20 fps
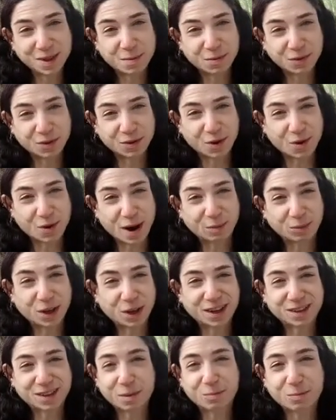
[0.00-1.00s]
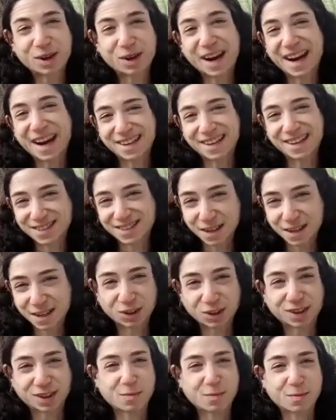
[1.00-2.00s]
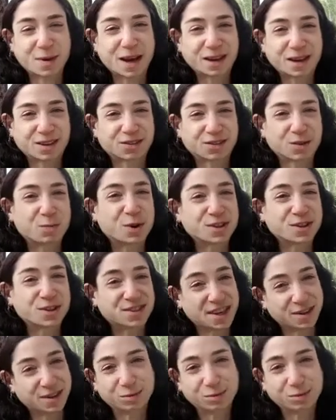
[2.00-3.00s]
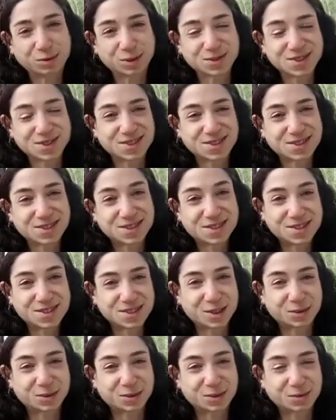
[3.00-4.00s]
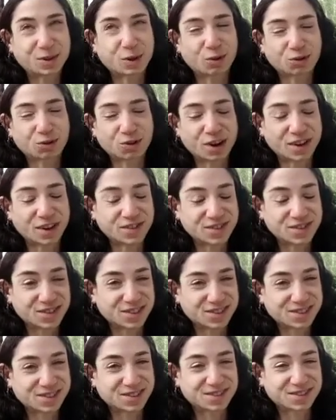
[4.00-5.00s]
So I'm talking number 8. I'm trying to get back into more savory foods. So fingers crossed.